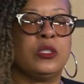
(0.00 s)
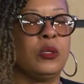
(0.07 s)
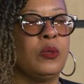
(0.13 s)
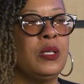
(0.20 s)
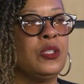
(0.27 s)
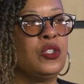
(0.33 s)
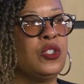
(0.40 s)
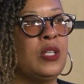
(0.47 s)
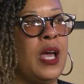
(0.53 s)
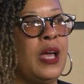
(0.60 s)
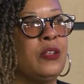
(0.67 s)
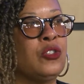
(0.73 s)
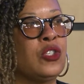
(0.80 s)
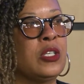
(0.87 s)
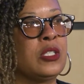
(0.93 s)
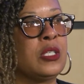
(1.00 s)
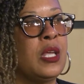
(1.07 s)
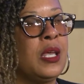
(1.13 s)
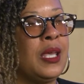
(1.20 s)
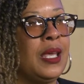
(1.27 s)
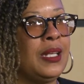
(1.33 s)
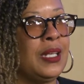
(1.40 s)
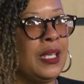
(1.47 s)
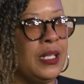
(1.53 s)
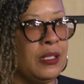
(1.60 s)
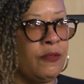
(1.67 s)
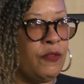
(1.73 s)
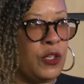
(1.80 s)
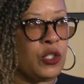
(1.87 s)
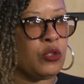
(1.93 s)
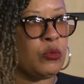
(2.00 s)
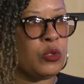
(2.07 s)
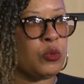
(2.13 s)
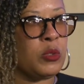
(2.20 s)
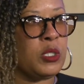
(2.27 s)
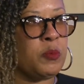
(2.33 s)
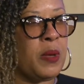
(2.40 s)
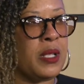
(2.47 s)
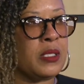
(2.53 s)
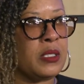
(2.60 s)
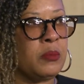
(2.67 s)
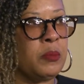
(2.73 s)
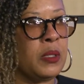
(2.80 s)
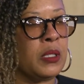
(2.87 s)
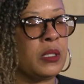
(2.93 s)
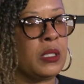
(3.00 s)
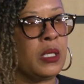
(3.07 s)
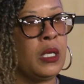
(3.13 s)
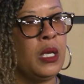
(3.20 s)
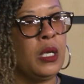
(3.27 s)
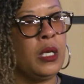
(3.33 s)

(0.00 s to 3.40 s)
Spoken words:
So it's not just an individual's responsibility,